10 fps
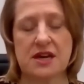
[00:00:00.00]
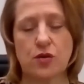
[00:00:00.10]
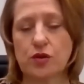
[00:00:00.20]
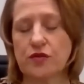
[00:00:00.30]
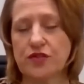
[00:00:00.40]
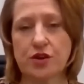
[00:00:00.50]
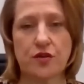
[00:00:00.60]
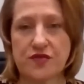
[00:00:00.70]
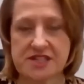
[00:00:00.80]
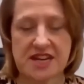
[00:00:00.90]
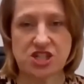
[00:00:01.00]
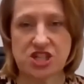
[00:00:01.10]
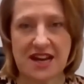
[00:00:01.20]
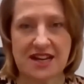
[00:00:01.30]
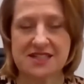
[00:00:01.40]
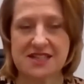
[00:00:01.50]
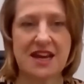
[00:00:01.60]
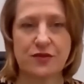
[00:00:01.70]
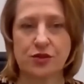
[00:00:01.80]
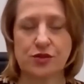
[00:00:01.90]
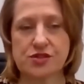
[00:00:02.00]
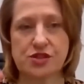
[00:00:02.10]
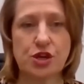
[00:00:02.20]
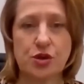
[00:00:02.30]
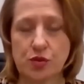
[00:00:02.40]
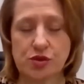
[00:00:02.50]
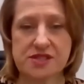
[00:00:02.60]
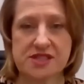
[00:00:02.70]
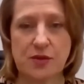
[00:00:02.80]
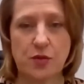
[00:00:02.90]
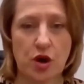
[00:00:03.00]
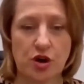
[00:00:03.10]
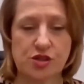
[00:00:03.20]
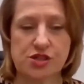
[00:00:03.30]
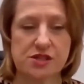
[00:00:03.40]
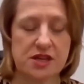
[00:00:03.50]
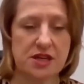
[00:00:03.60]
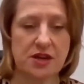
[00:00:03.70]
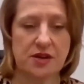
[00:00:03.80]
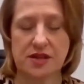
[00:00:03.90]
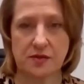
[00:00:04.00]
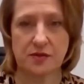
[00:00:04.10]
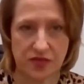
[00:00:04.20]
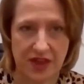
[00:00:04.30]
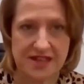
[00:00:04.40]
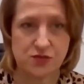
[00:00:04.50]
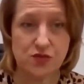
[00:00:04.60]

all of the confidentiality levels and who will see what, you know, that's